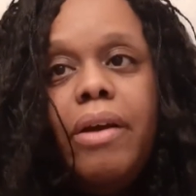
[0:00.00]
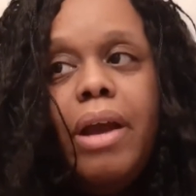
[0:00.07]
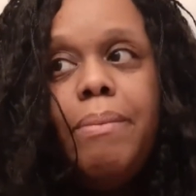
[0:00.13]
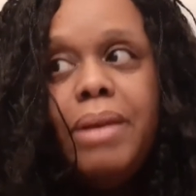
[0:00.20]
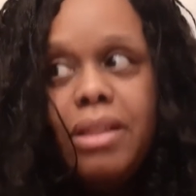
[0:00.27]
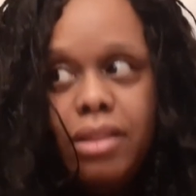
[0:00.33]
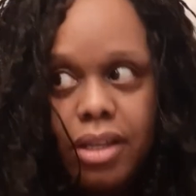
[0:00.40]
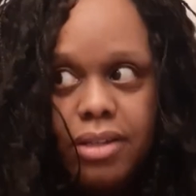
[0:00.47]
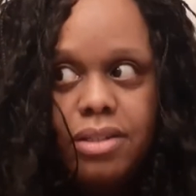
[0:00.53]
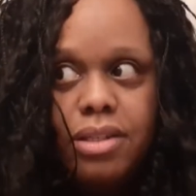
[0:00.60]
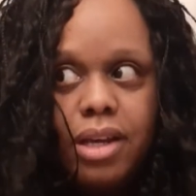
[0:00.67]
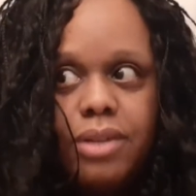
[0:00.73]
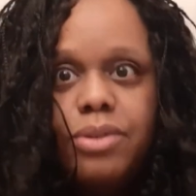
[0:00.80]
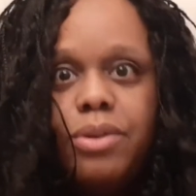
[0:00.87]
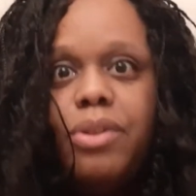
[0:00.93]
I mean, these
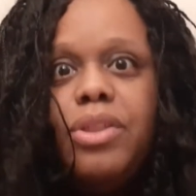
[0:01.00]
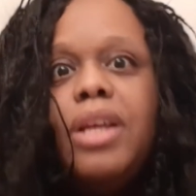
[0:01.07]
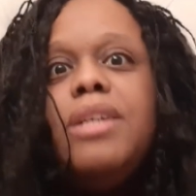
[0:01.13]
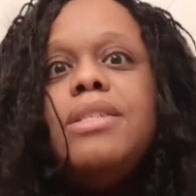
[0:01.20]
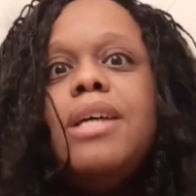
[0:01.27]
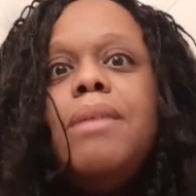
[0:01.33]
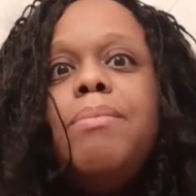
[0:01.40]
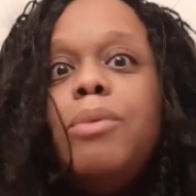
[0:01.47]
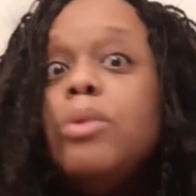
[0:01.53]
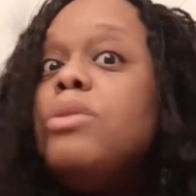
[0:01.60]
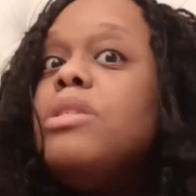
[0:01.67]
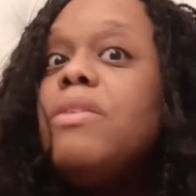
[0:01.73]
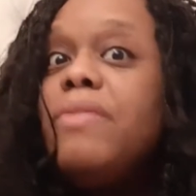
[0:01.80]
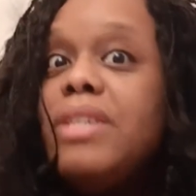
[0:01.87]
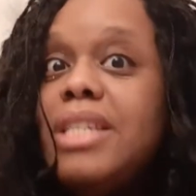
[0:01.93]
things are things that most
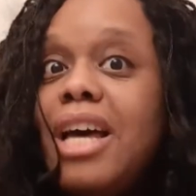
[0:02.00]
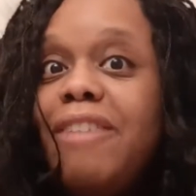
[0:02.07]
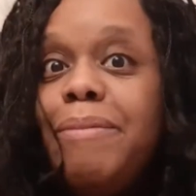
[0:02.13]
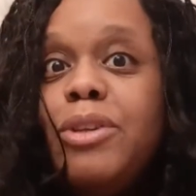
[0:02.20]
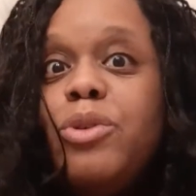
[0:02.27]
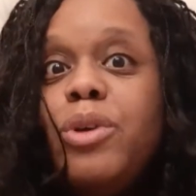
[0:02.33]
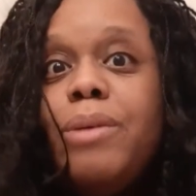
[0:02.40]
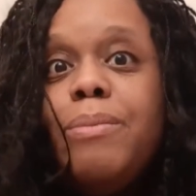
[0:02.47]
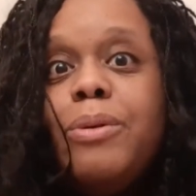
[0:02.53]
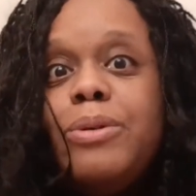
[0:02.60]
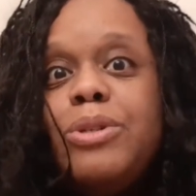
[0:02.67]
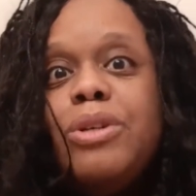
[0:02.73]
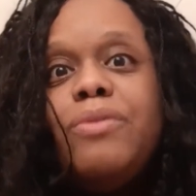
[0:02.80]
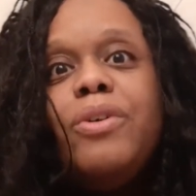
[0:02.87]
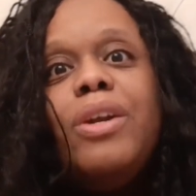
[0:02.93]
of us have been doing
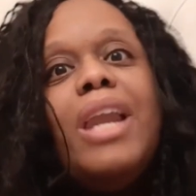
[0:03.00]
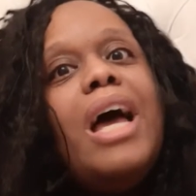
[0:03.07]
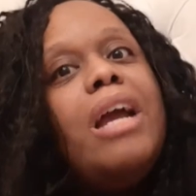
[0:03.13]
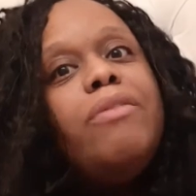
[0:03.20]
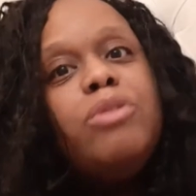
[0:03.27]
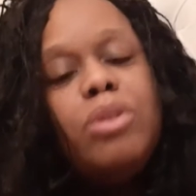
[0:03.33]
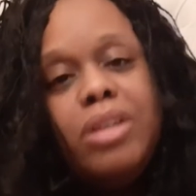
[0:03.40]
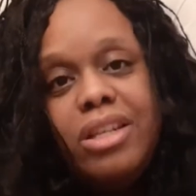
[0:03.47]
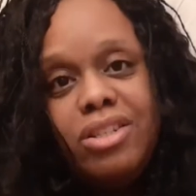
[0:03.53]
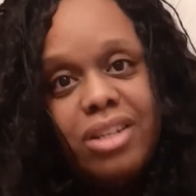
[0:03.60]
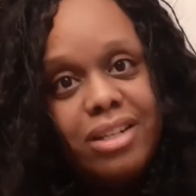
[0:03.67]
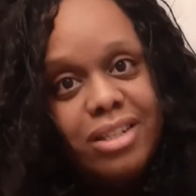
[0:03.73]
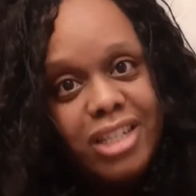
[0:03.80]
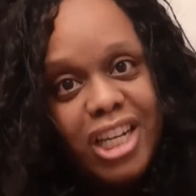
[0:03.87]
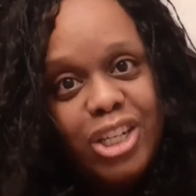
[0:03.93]
most of our lives. So let's
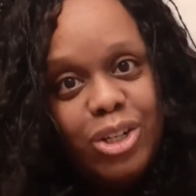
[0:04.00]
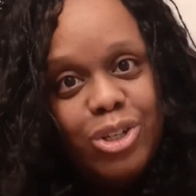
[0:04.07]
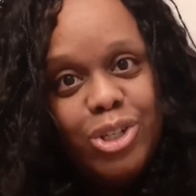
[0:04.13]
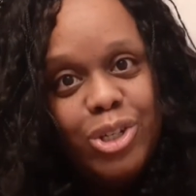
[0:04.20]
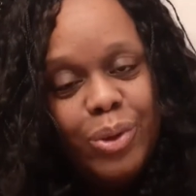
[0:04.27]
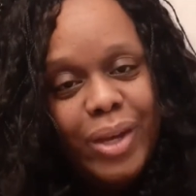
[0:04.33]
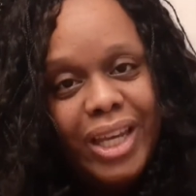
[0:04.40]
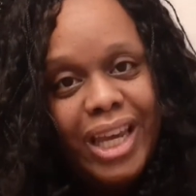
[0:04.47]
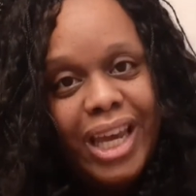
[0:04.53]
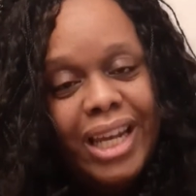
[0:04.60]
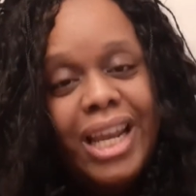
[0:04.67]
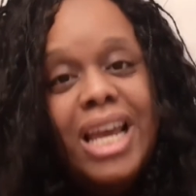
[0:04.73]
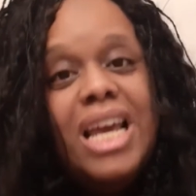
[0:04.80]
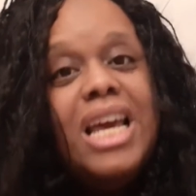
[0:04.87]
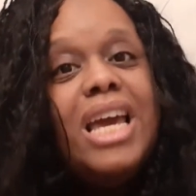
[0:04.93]
continue doing it.
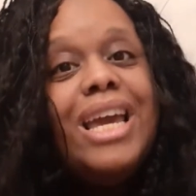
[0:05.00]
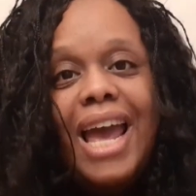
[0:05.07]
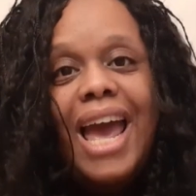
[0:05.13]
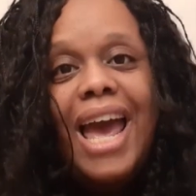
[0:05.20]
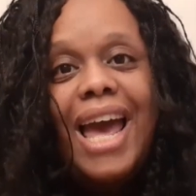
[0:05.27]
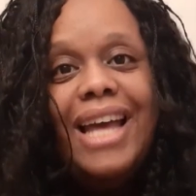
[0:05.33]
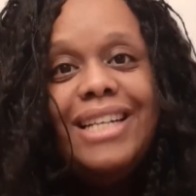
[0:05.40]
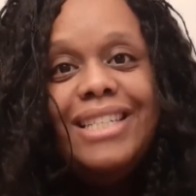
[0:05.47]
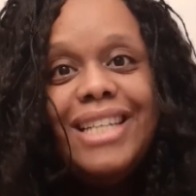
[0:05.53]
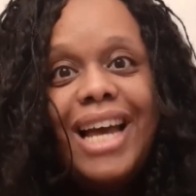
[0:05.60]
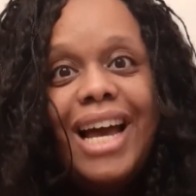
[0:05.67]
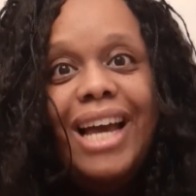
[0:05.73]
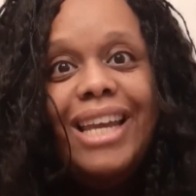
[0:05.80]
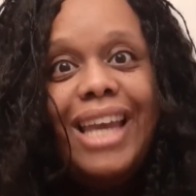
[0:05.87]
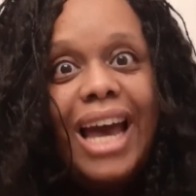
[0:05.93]
And
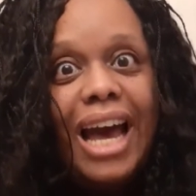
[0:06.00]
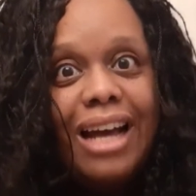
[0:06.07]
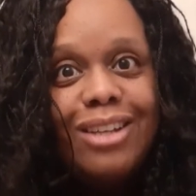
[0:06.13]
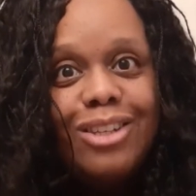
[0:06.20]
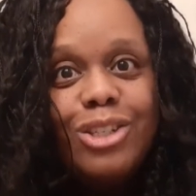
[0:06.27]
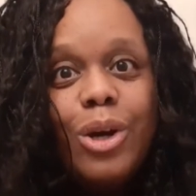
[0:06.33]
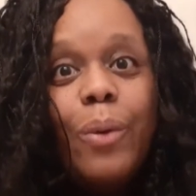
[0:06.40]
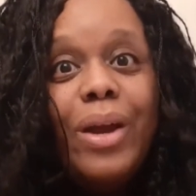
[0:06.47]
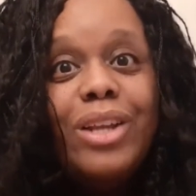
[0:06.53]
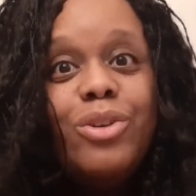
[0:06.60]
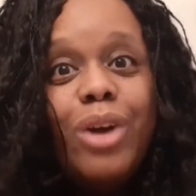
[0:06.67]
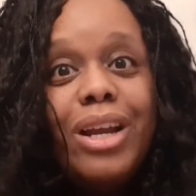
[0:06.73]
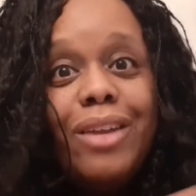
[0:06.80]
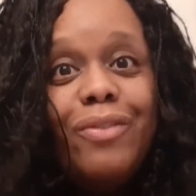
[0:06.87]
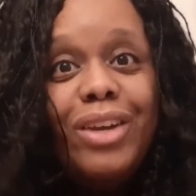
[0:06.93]
yeah, so
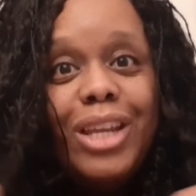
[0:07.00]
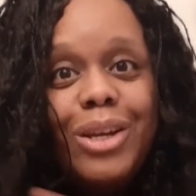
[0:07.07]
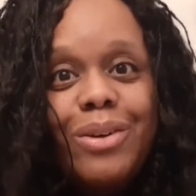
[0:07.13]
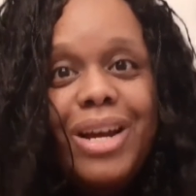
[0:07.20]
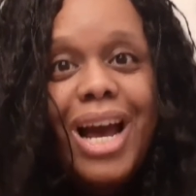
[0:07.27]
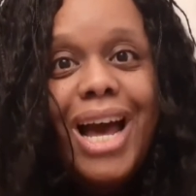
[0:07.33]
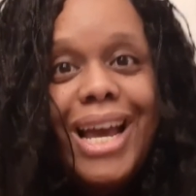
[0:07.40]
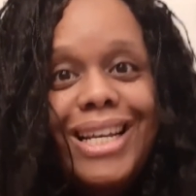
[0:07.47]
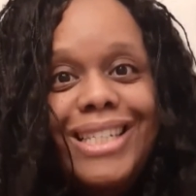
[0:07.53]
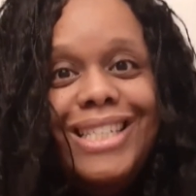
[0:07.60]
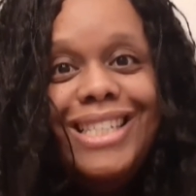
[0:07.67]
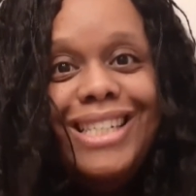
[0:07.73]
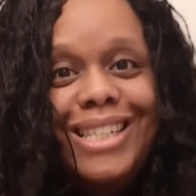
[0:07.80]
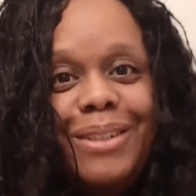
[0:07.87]
enjoy the video, guys.